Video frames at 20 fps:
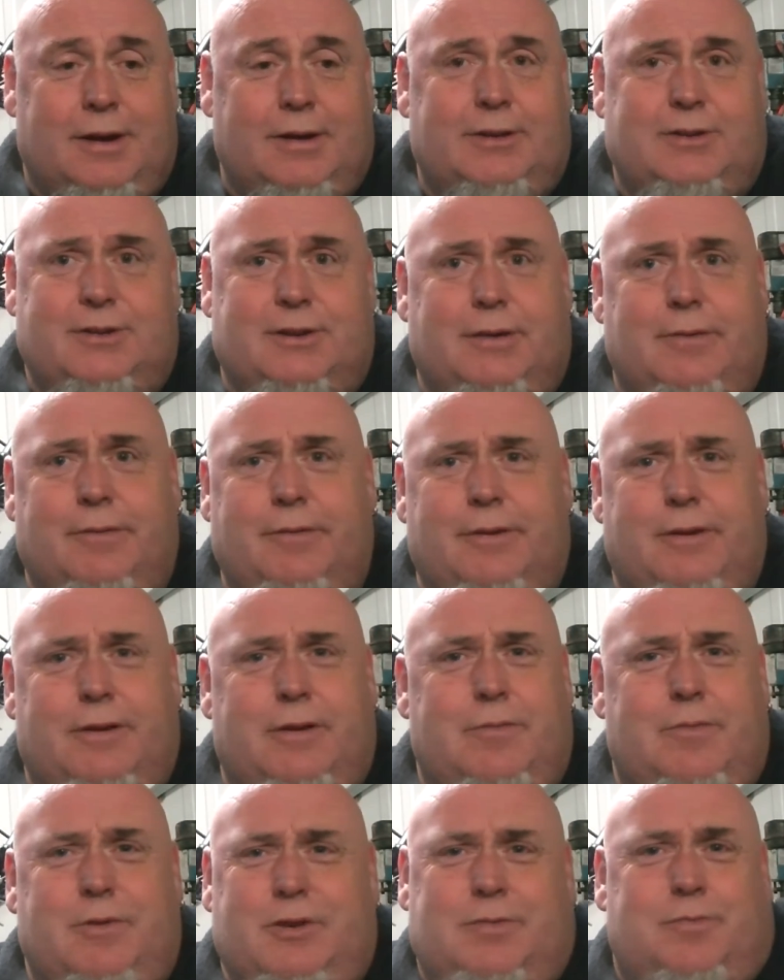some of it
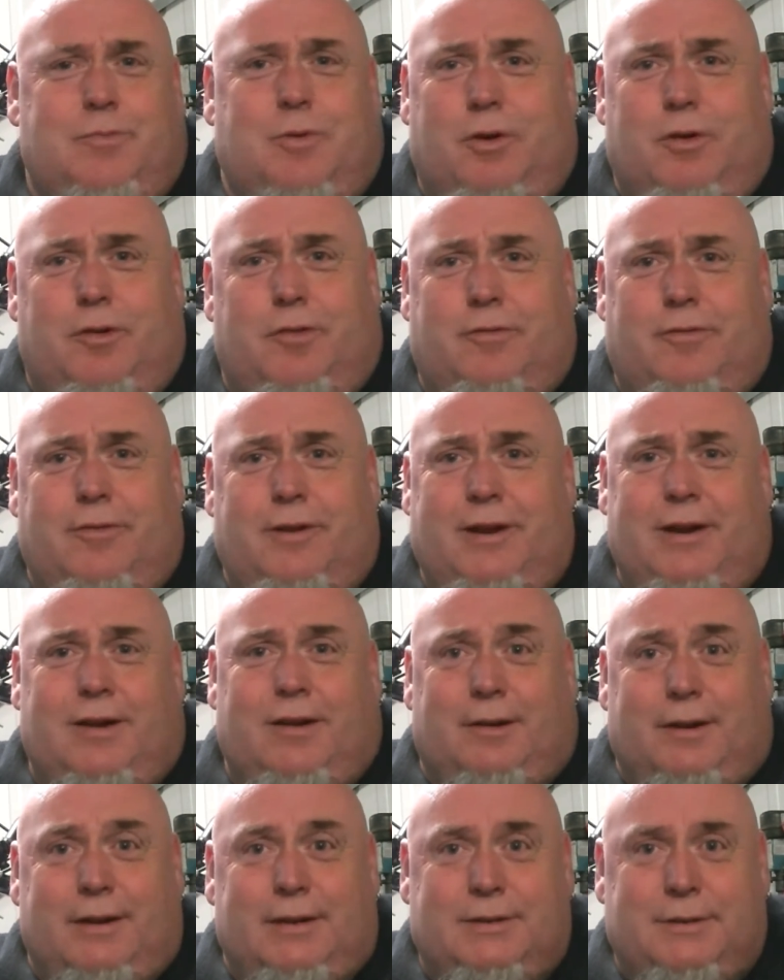you just might not
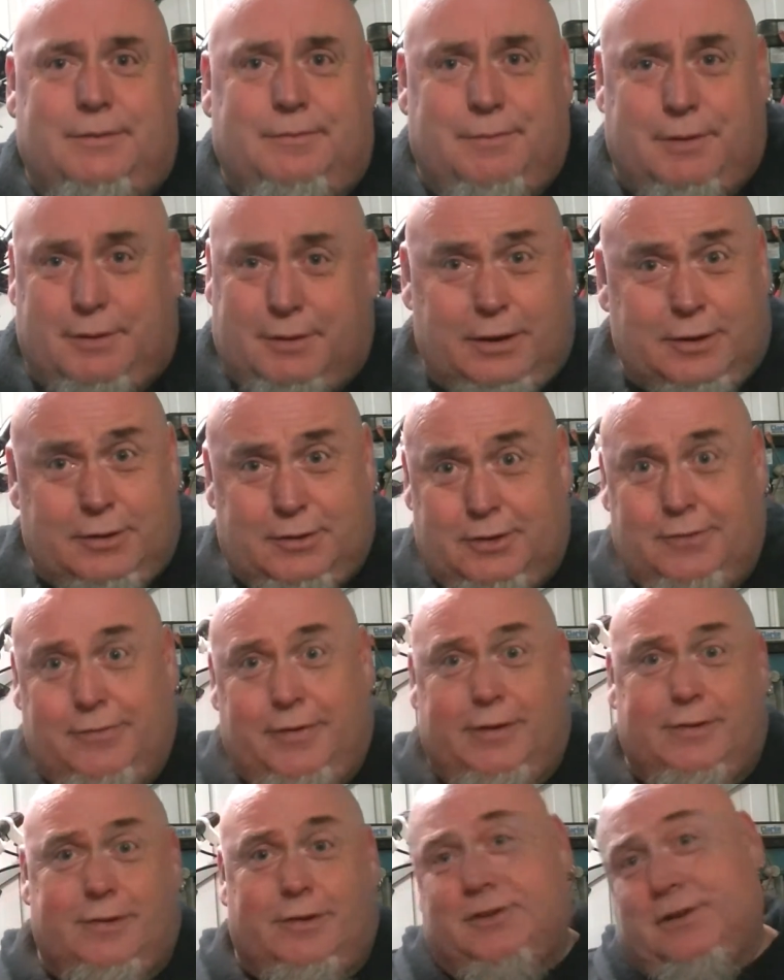realise. There's only two
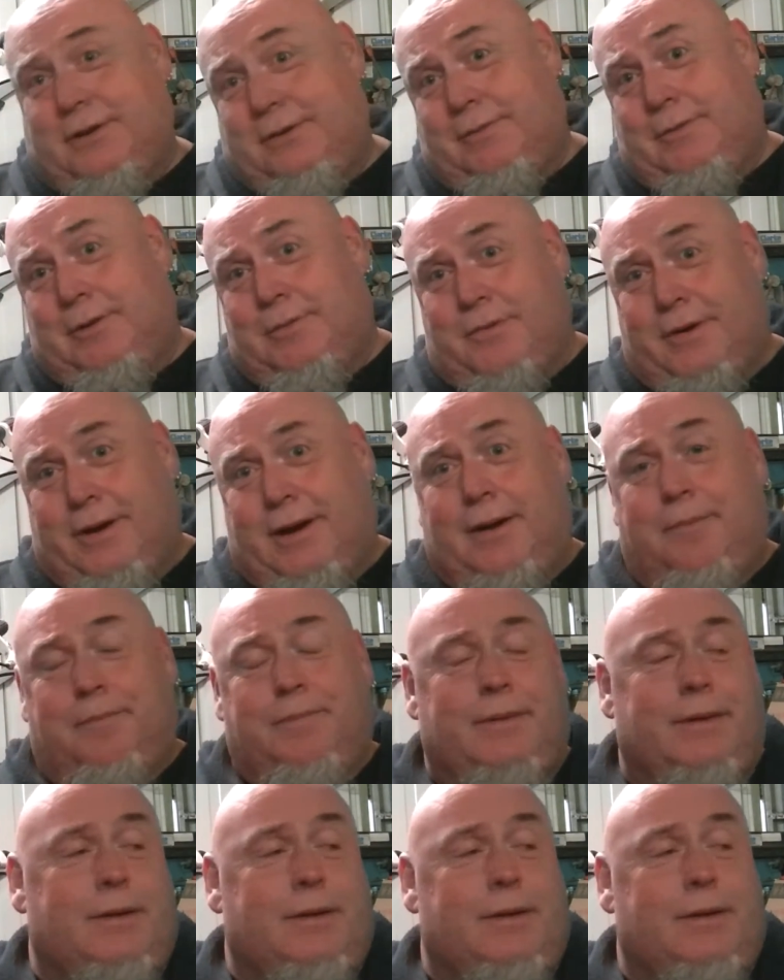things that I say I'm going to bring up.